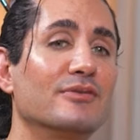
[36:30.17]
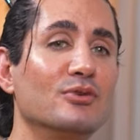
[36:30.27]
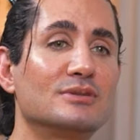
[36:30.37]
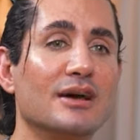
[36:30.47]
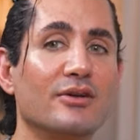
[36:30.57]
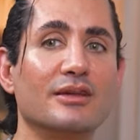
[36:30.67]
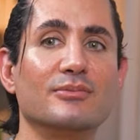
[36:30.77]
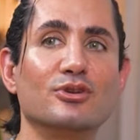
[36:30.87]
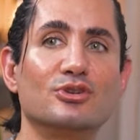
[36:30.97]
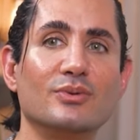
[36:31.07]
but if you tell
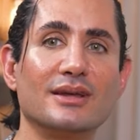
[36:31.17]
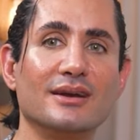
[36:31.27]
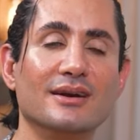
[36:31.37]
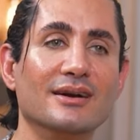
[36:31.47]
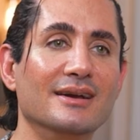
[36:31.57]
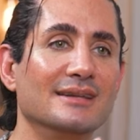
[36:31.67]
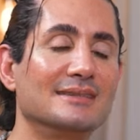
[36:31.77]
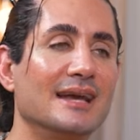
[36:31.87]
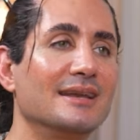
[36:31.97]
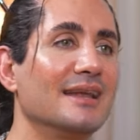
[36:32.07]
them you're doing a
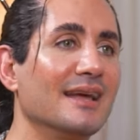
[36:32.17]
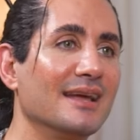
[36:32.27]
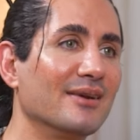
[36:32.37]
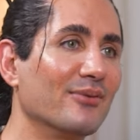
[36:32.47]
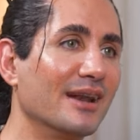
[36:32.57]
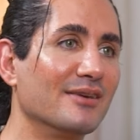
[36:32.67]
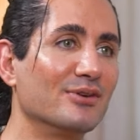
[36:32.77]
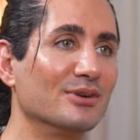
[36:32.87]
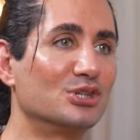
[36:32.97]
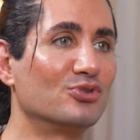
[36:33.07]
ten-day
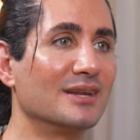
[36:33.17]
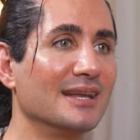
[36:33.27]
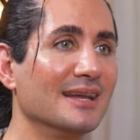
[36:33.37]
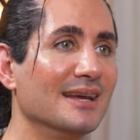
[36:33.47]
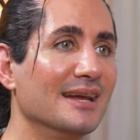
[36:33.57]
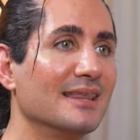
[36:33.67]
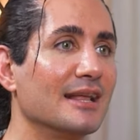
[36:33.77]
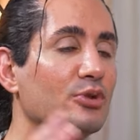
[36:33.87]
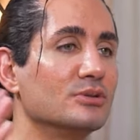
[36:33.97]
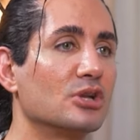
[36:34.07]
whatever retreat,
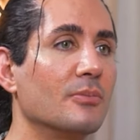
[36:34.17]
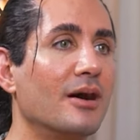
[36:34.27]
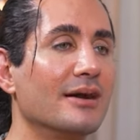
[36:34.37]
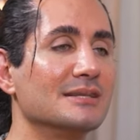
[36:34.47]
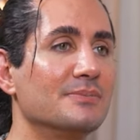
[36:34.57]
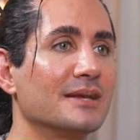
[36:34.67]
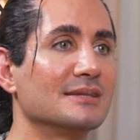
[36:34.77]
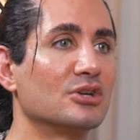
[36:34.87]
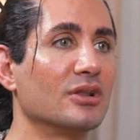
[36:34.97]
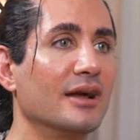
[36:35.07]
they lose their minds
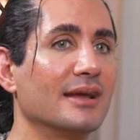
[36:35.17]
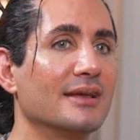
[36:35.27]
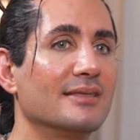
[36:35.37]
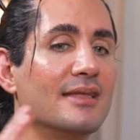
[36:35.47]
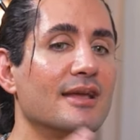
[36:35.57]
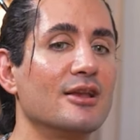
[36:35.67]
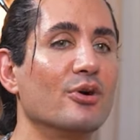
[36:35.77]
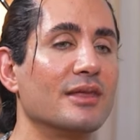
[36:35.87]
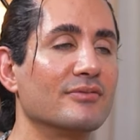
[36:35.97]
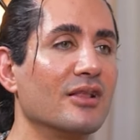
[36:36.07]
because they're like, then they
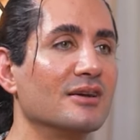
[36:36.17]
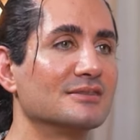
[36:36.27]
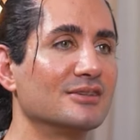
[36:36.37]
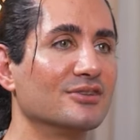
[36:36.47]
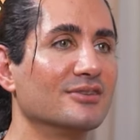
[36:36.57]
know they've lost